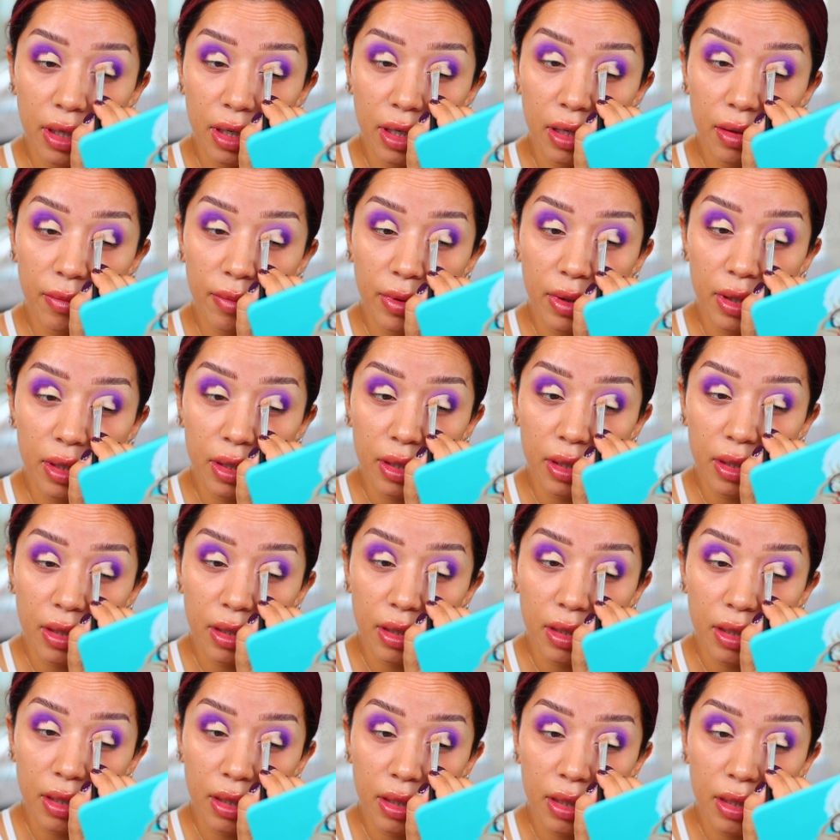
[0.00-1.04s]
on, but
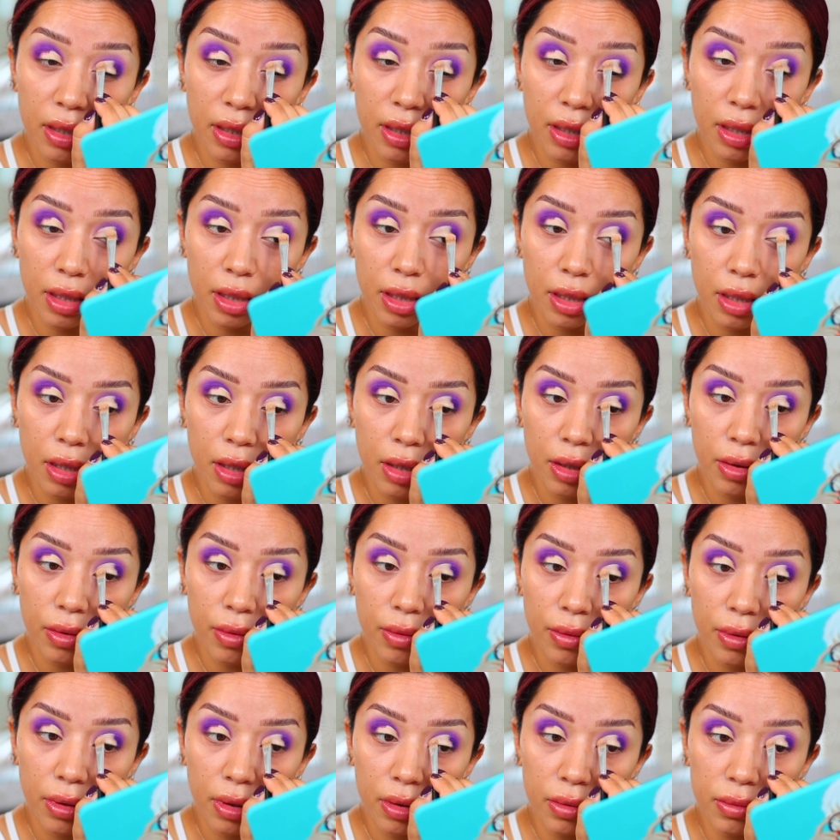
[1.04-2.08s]

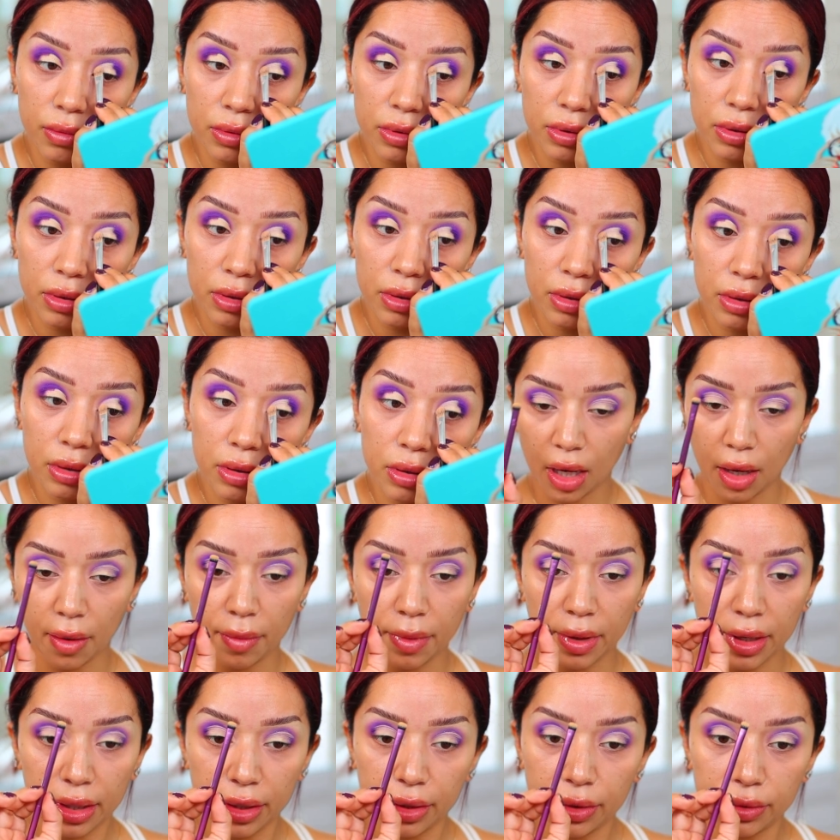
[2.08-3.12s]
who knows? I'm
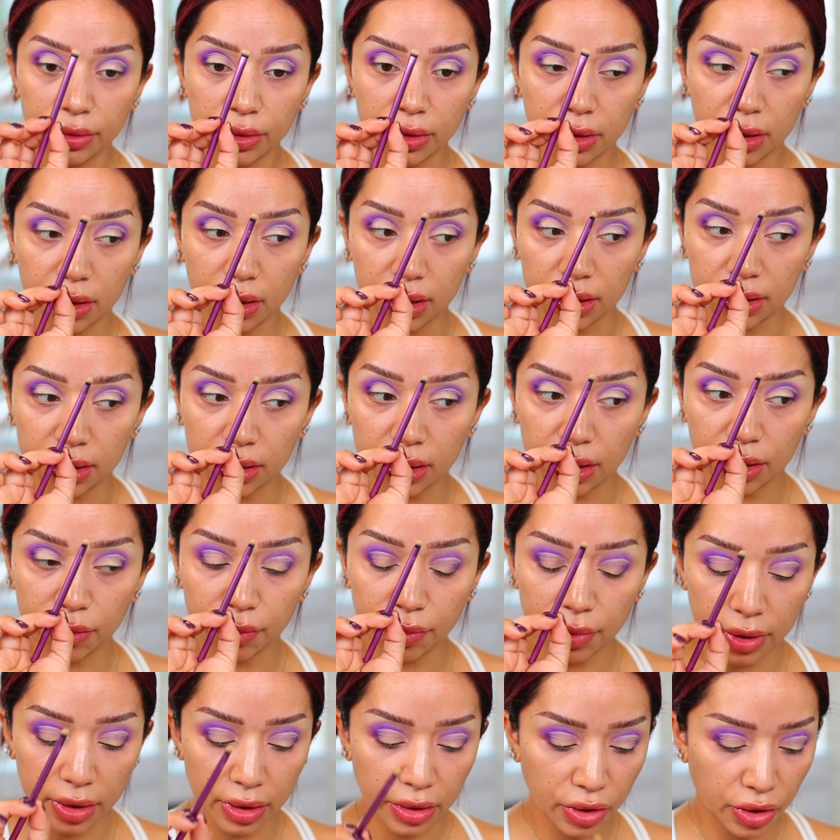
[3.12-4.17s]
going to use this little
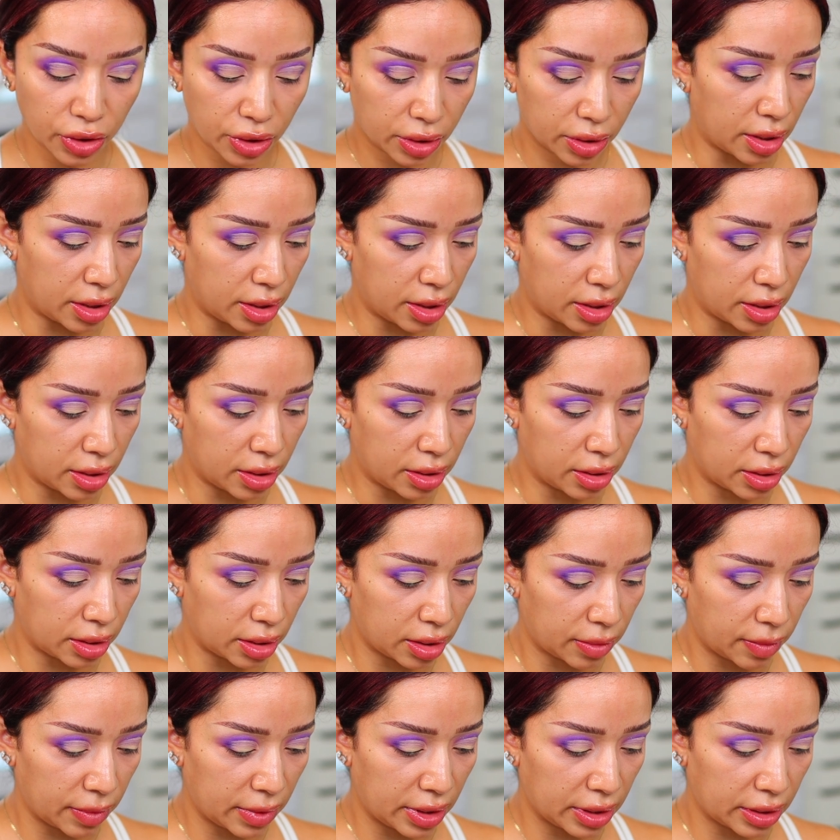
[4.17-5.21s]
brush and
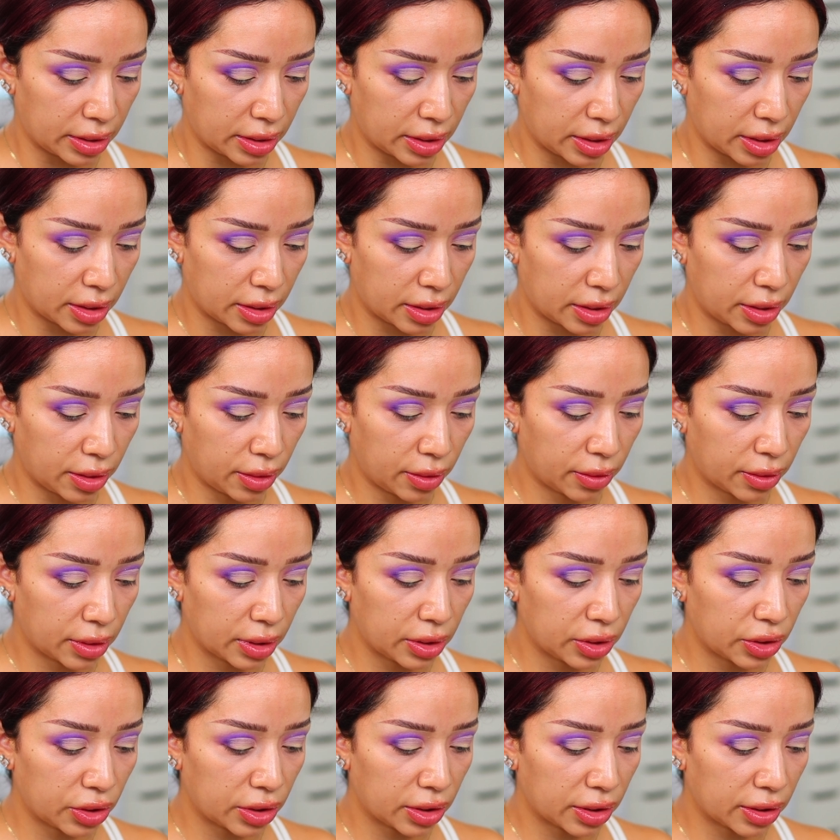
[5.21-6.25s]
I'm going to take the
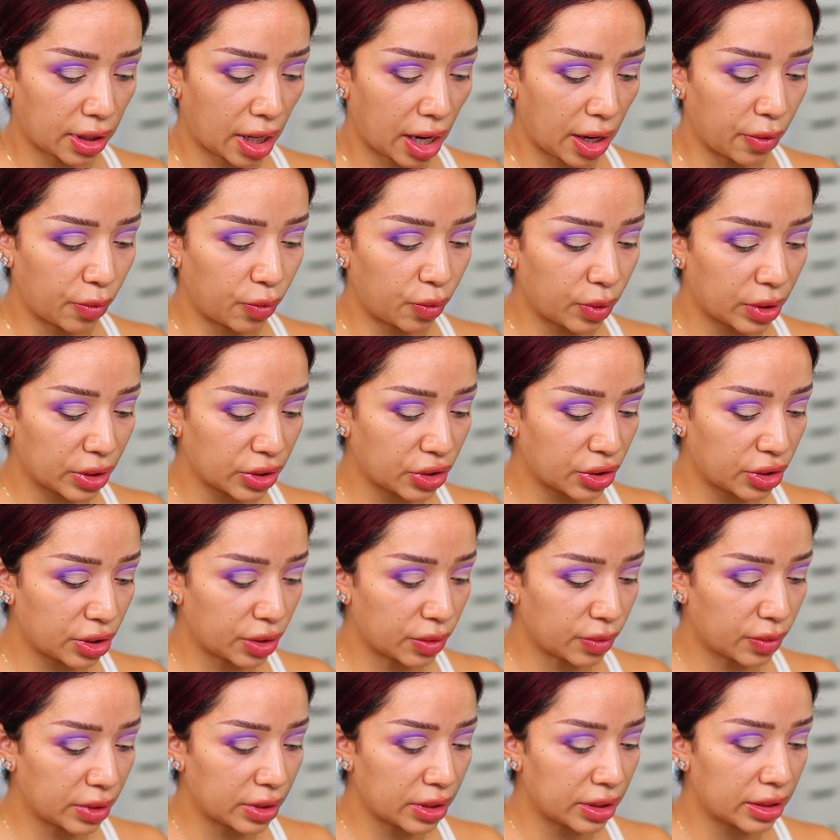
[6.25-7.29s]
orange. I wish
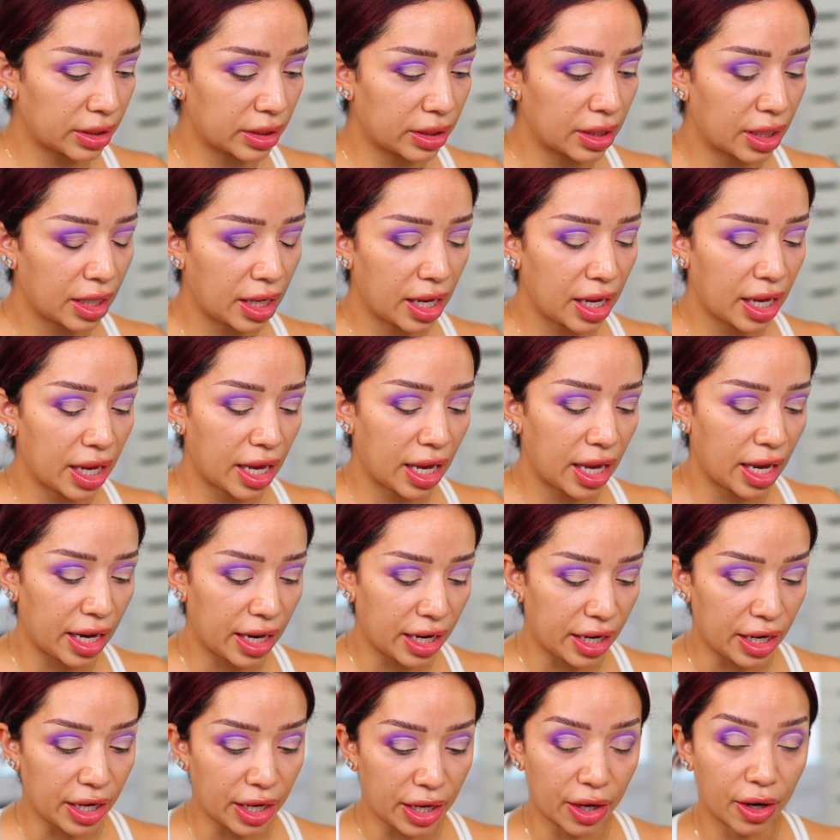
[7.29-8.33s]
there was
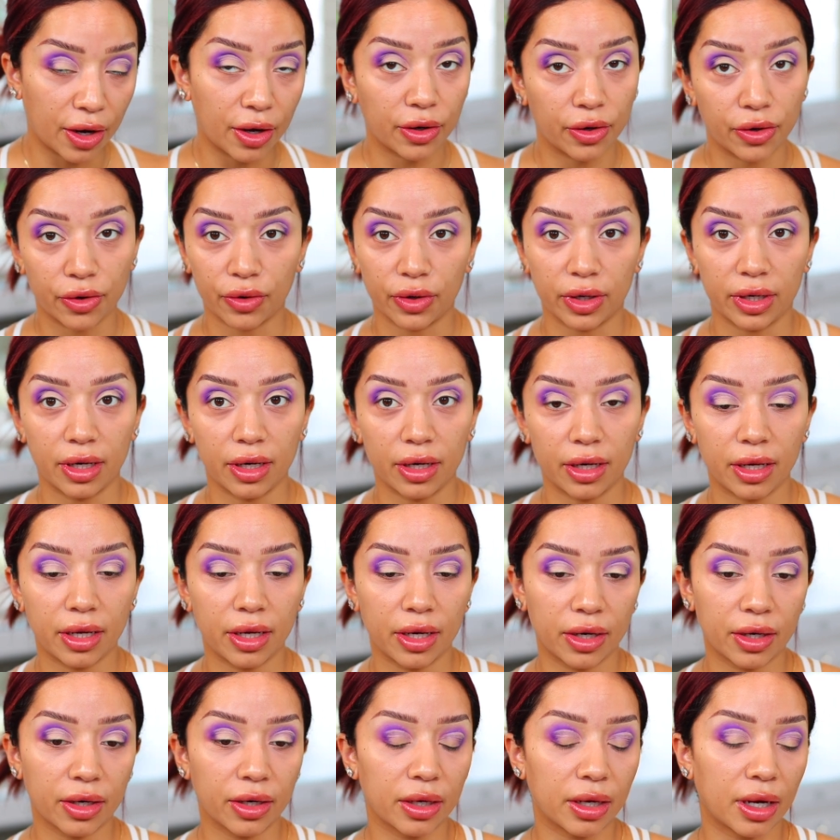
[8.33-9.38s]
a neon green in
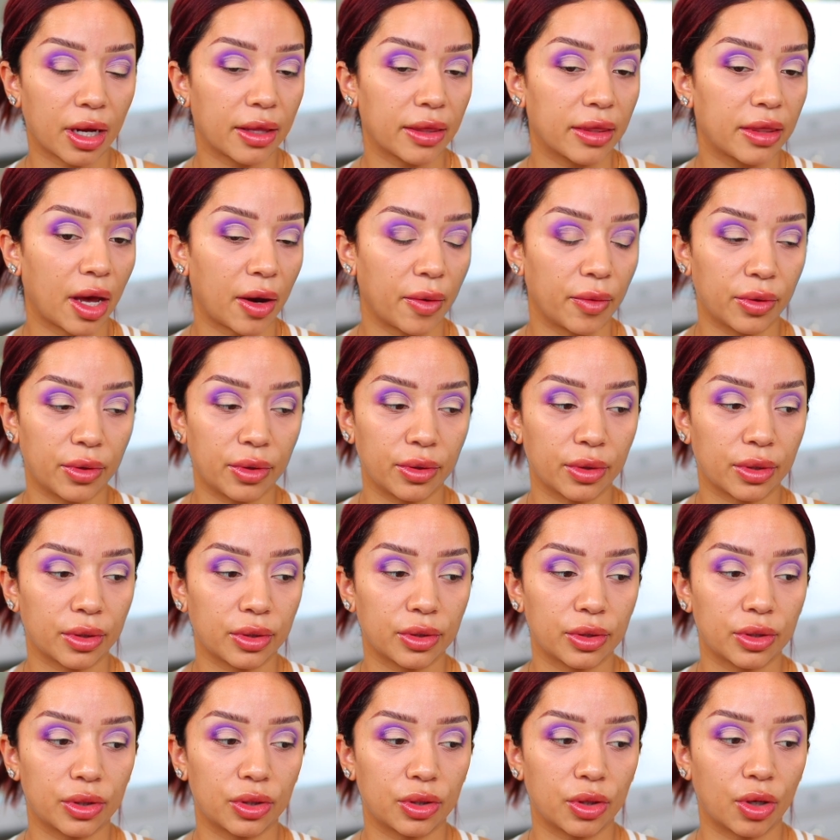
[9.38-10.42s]
here. That would look
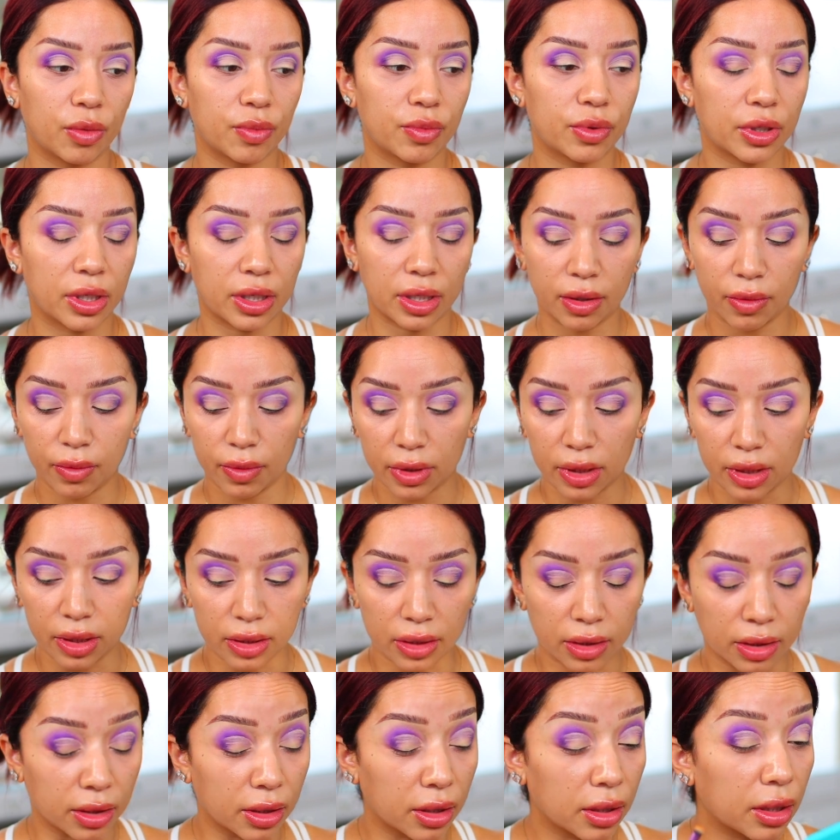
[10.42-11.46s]
so pretty with
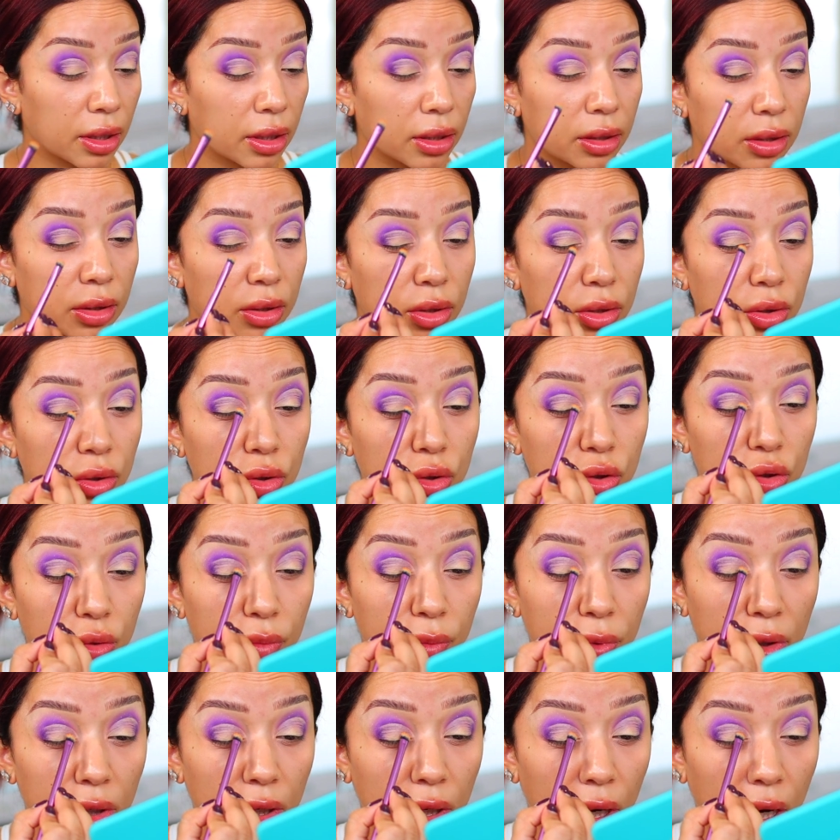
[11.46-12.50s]
this look.
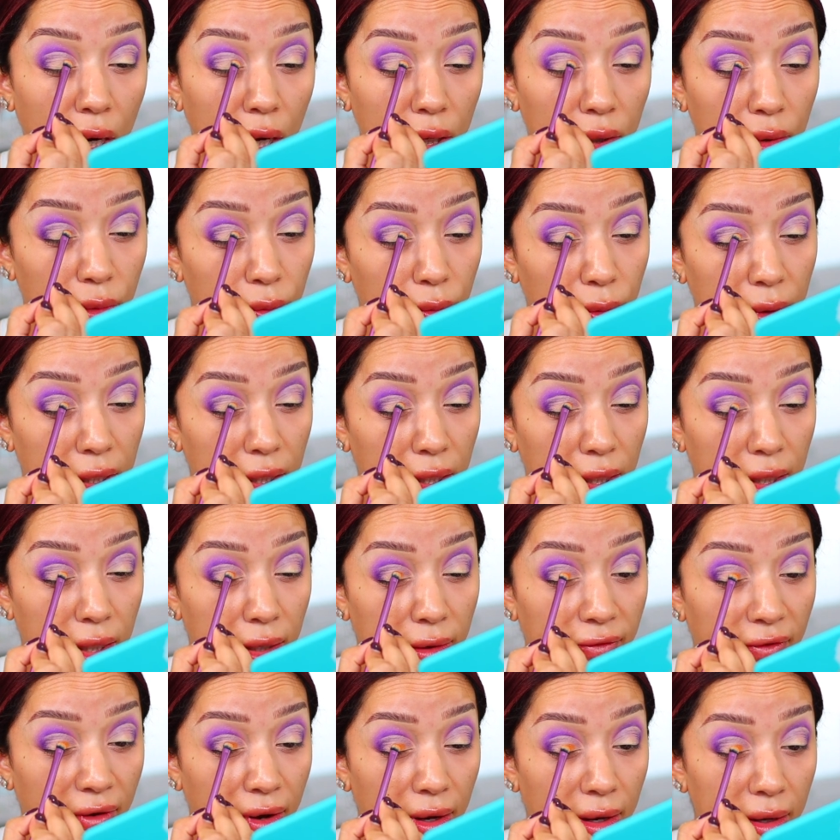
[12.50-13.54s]
Super
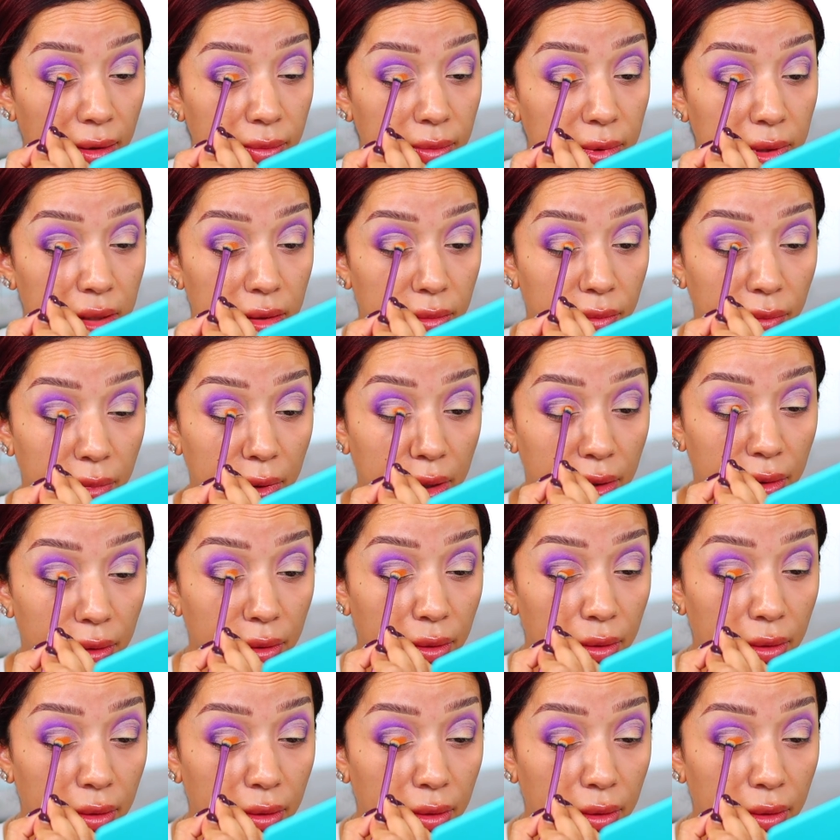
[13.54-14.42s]
Halloween-y vibes, but